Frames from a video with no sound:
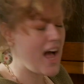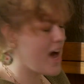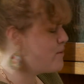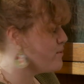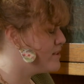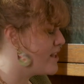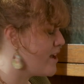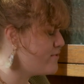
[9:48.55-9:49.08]
I
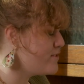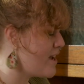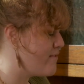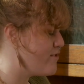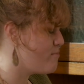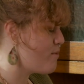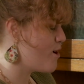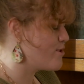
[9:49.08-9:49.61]
would love to
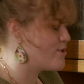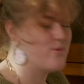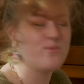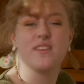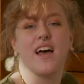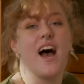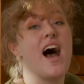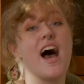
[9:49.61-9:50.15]
have a partner
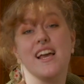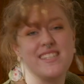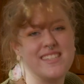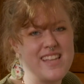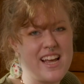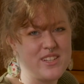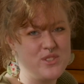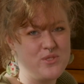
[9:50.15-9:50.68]
with a high
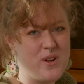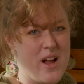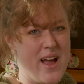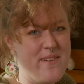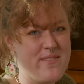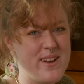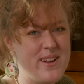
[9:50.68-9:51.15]
sex drive.